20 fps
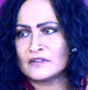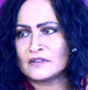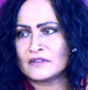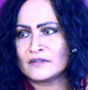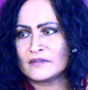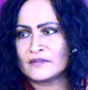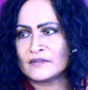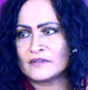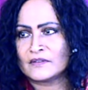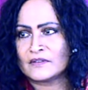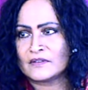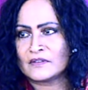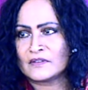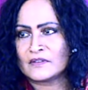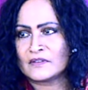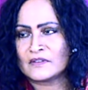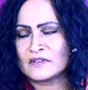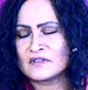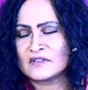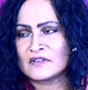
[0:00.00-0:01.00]

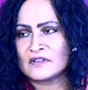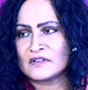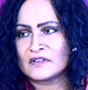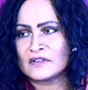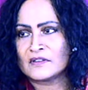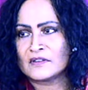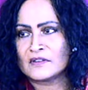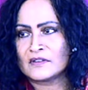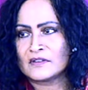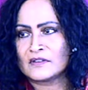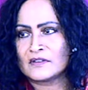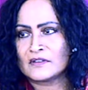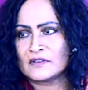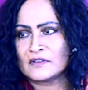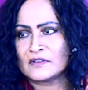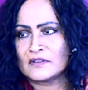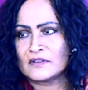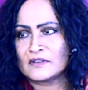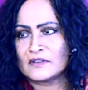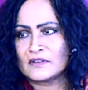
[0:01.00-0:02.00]

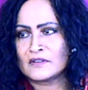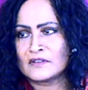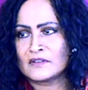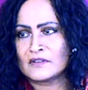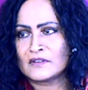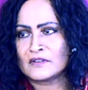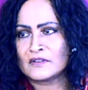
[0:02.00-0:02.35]
[no speech]